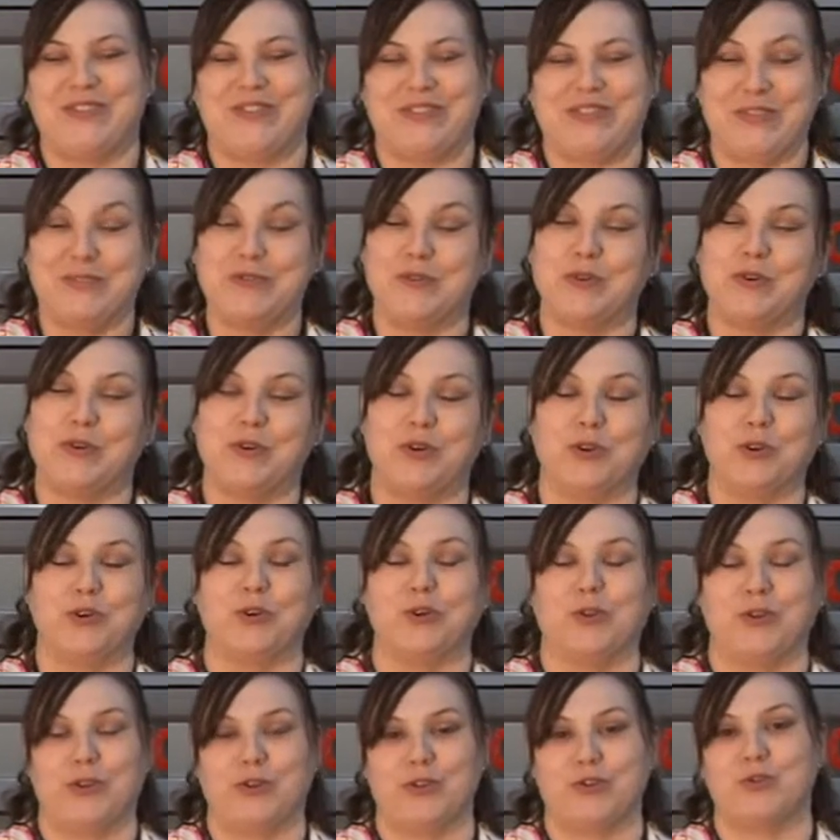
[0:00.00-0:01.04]
difficult
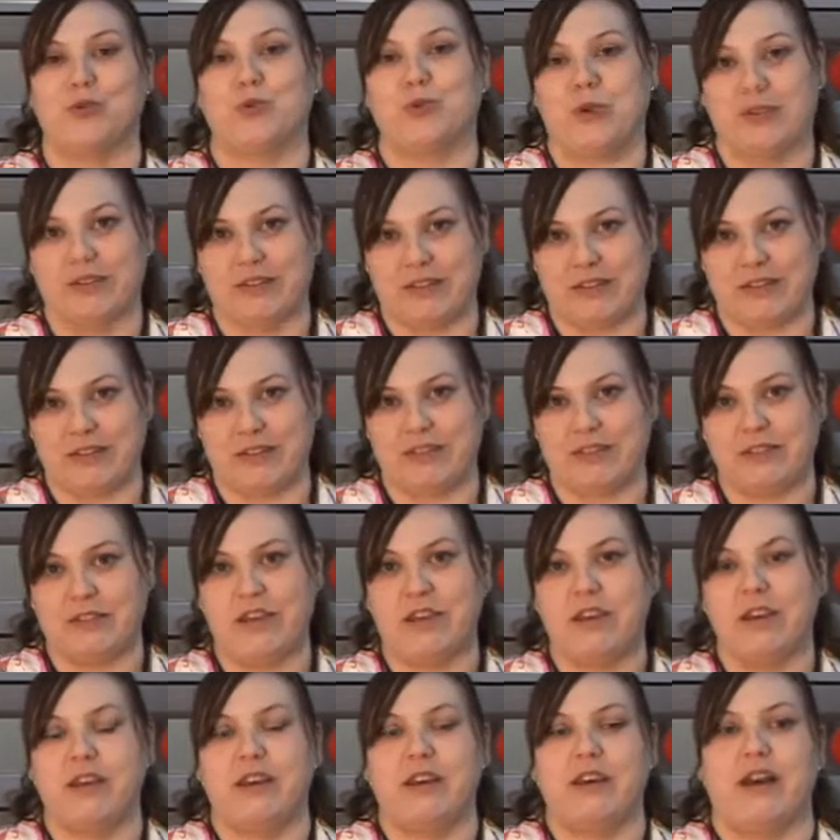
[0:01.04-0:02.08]
career choices.
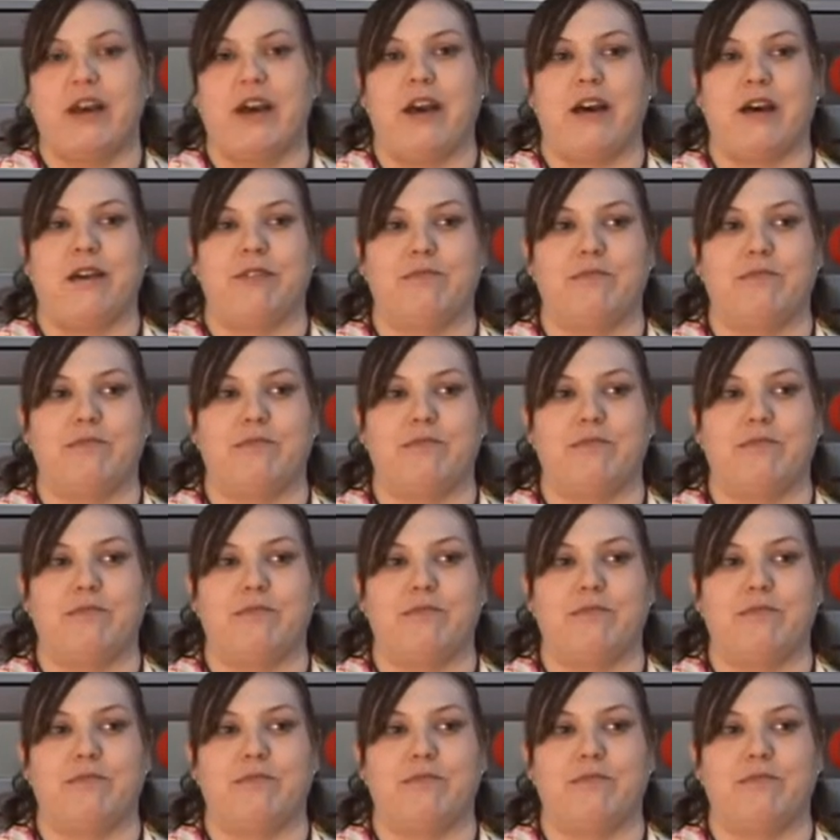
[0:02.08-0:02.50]
Uh,